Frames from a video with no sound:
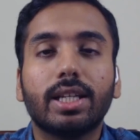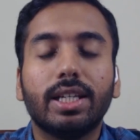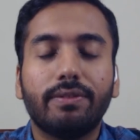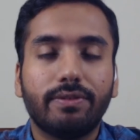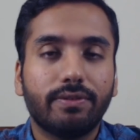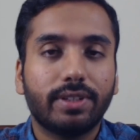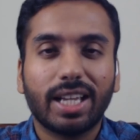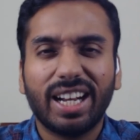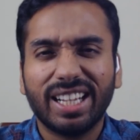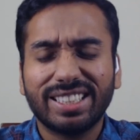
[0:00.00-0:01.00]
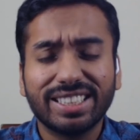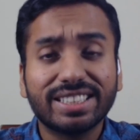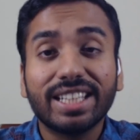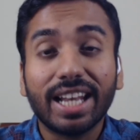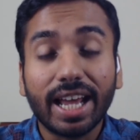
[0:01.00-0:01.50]
If can it
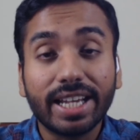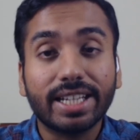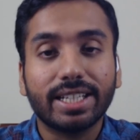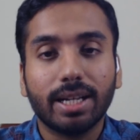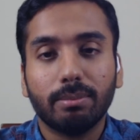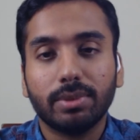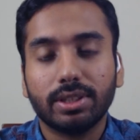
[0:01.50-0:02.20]
exist like numbers,